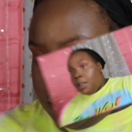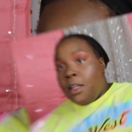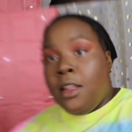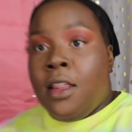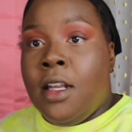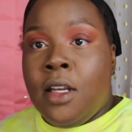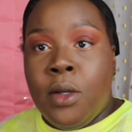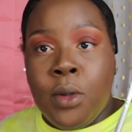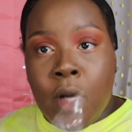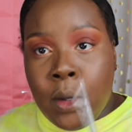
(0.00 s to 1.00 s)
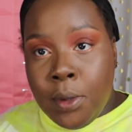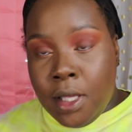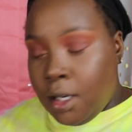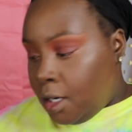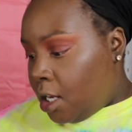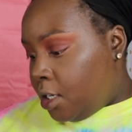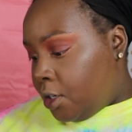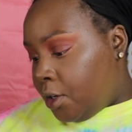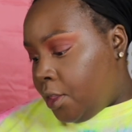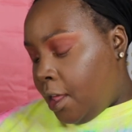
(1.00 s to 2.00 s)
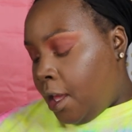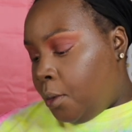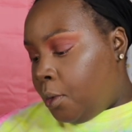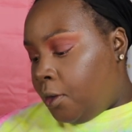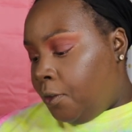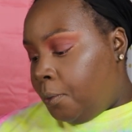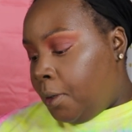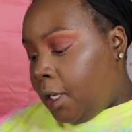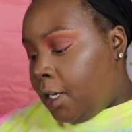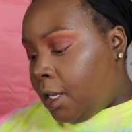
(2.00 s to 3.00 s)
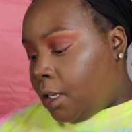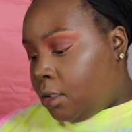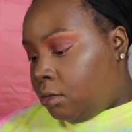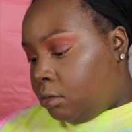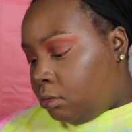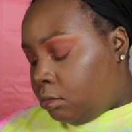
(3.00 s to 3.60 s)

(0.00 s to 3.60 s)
And then you go in under that with Played Out.